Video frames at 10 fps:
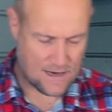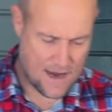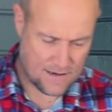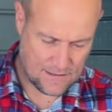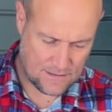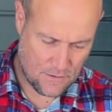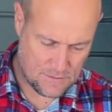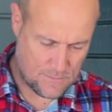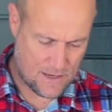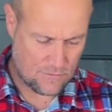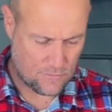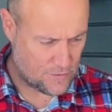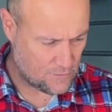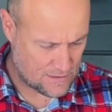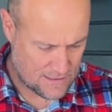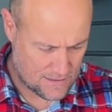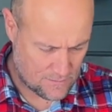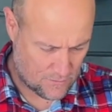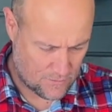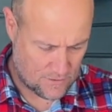out and no one's made a review on it yet,
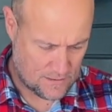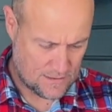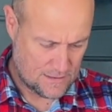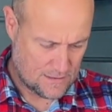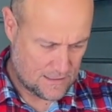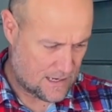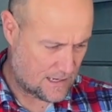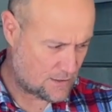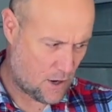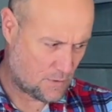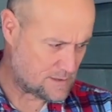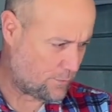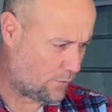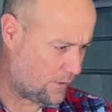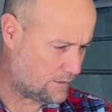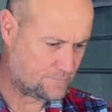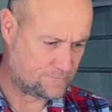or no one's bought one.